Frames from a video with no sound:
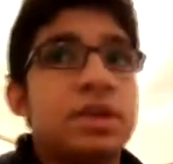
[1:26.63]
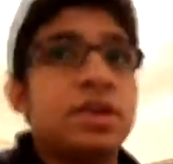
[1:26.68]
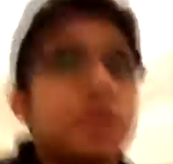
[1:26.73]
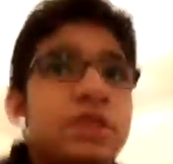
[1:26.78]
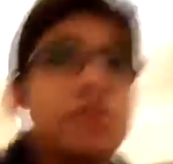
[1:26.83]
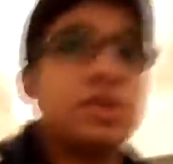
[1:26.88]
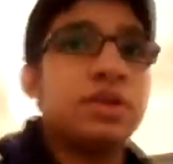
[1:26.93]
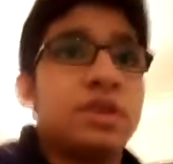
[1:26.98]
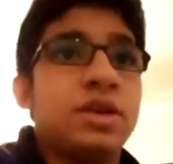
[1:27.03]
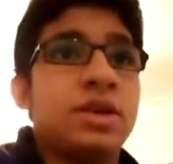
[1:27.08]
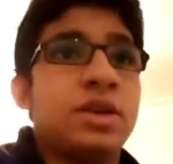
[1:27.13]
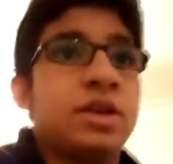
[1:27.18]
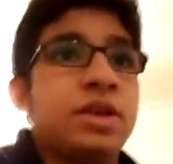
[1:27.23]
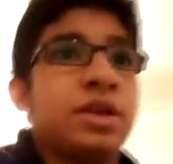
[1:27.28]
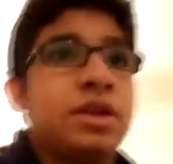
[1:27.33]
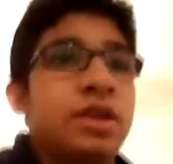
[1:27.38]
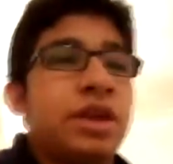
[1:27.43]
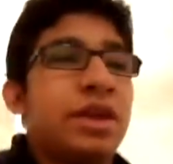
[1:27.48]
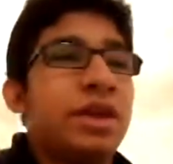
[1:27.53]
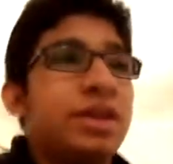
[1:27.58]

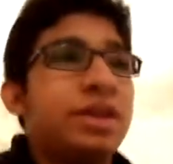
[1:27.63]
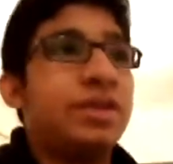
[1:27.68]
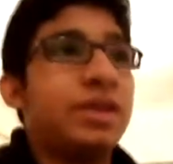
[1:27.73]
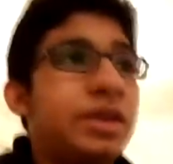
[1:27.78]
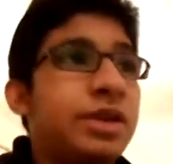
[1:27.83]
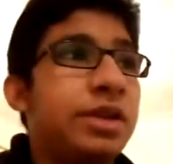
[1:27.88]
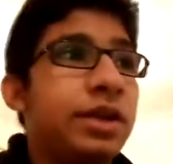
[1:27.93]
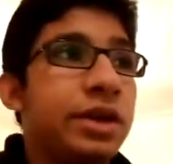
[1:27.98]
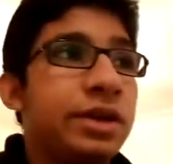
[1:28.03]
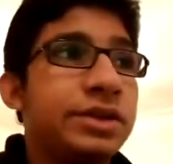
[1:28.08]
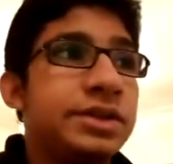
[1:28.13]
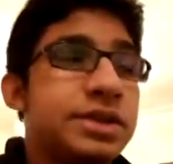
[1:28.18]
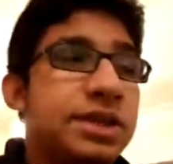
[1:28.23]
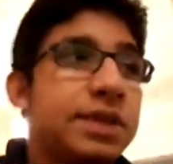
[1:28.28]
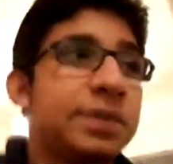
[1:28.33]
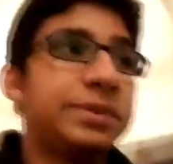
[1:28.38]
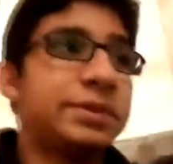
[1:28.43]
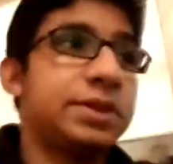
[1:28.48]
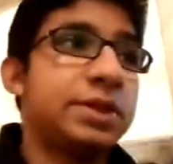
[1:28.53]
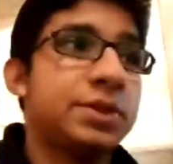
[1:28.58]
He
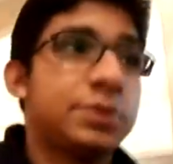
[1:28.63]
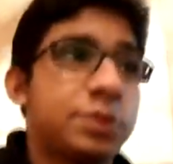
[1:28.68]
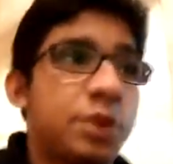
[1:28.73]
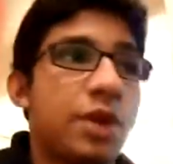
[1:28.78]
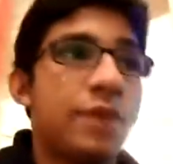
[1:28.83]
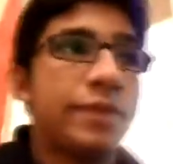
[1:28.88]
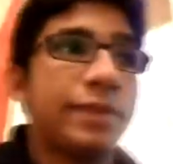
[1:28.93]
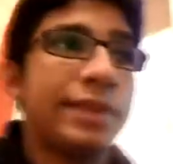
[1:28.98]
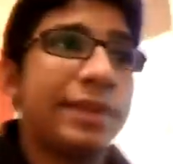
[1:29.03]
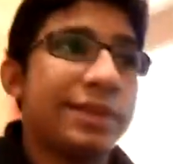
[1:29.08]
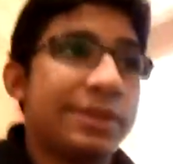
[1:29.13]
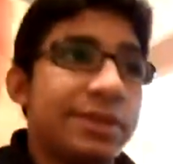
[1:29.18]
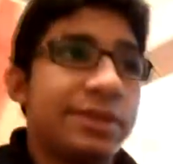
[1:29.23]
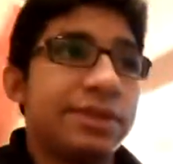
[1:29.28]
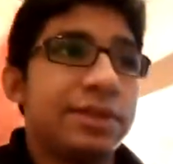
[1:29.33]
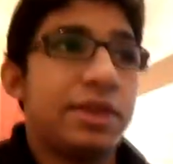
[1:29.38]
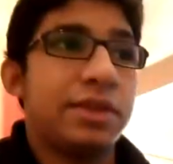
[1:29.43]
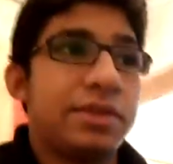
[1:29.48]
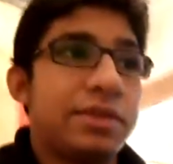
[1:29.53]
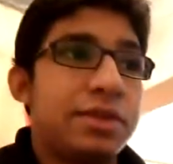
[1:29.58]
skipped his private
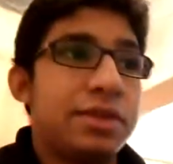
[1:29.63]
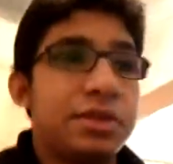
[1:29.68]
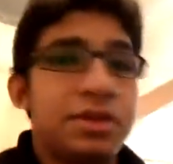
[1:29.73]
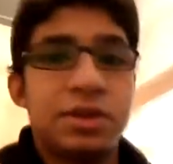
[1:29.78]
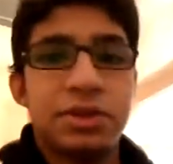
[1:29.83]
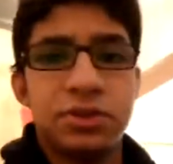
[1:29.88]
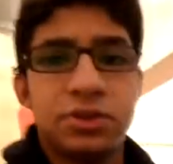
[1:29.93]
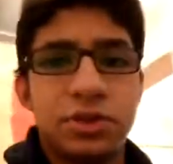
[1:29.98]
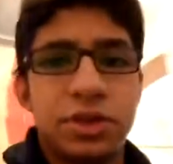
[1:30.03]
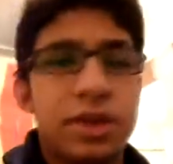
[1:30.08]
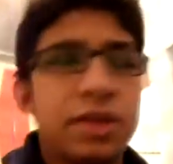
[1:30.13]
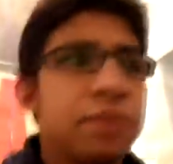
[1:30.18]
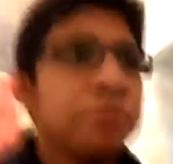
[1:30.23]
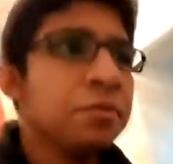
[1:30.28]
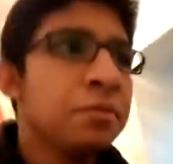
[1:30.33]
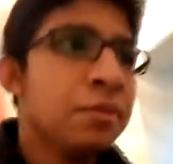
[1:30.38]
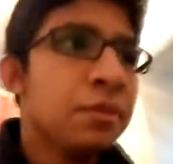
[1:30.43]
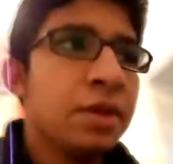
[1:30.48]
lessons, I think, yesterday.